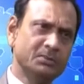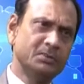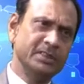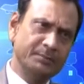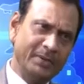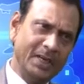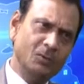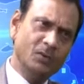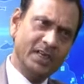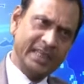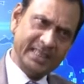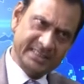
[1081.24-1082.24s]
Nepal,
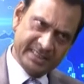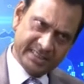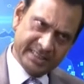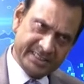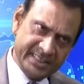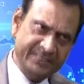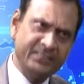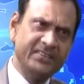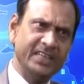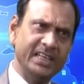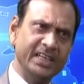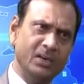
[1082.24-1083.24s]
what has achieved
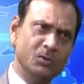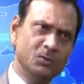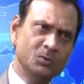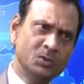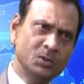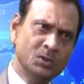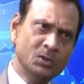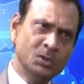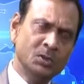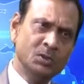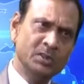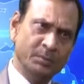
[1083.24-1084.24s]
till now,
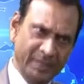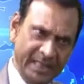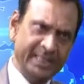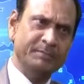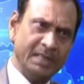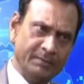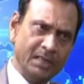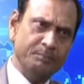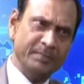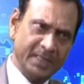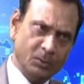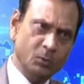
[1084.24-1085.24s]
the Millennium
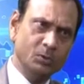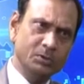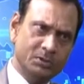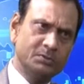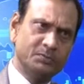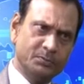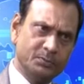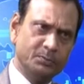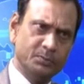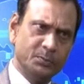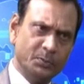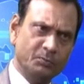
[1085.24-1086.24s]
Development Goals
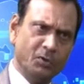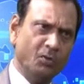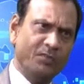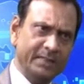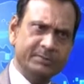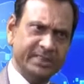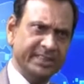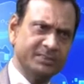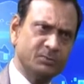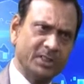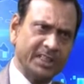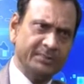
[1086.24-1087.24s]
4, 5,
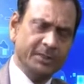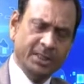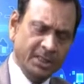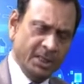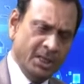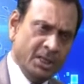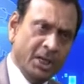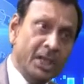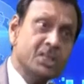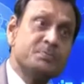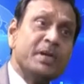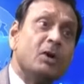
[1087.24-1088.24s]
6, whatever,
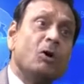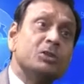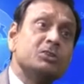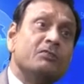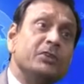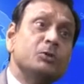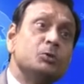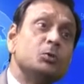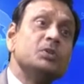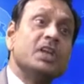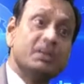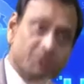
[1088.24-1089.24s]
is because of due
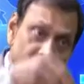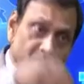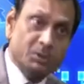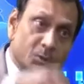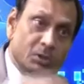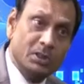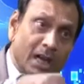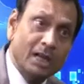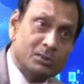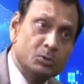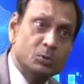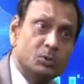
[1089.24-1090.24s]
to the
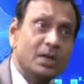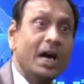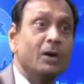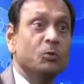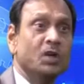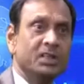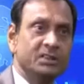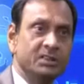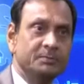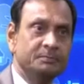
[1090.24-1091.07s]
grassroots hard work.